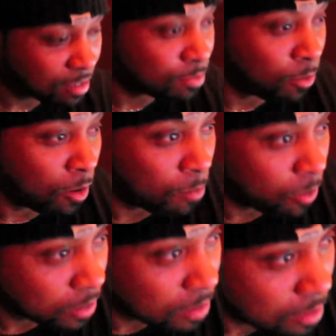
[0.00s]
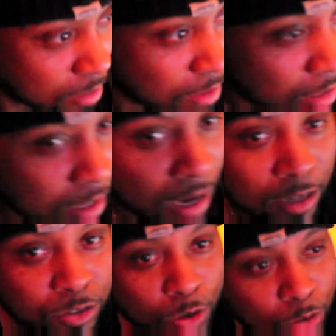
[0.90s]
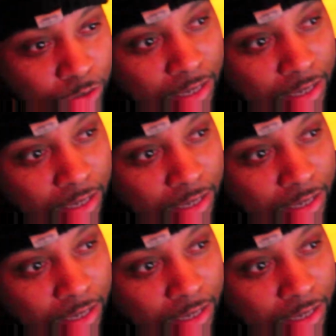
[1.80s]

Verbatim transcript: is a small board. The consoles